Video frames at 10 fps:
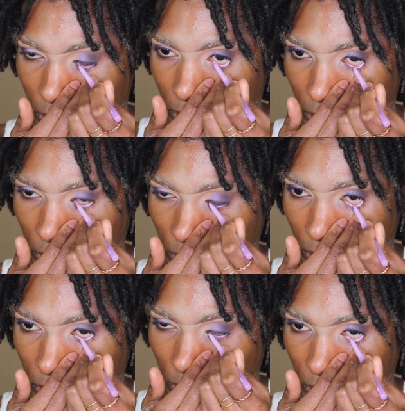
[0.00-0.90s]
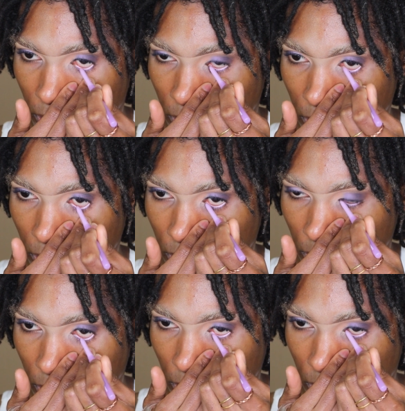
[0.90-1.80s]
Okay, so
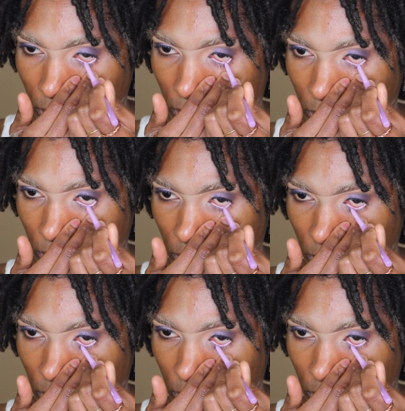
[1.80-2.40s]
these eyeliners,